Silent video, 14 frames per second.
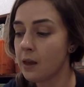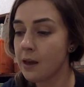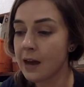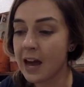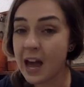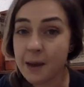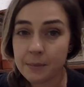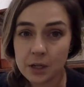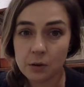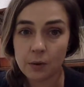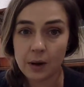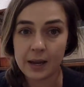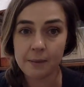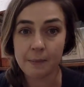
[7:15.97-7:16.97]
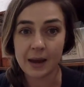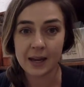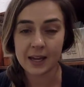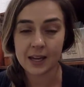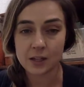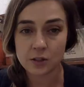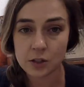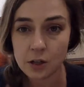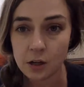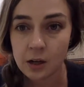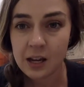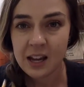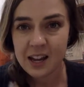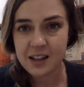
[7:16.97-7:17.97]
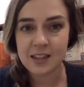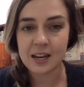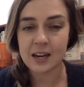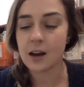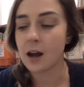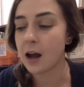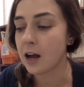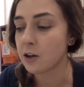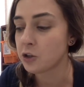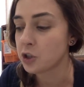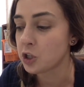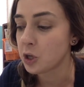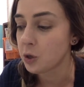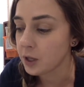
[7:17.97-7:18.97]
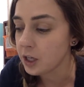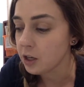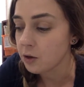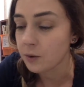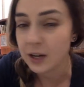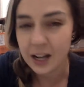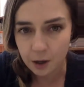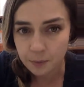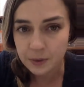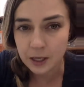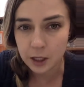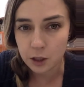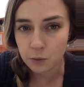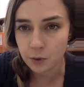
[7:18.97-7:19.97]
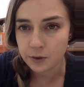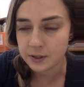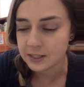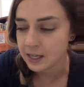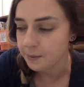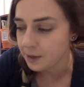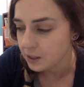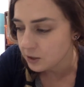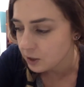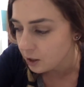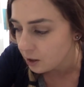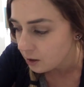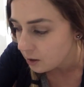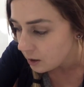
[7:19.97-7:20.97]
I'm going to write my answer, and then I'll show you, and I hope that you wrote the same answer.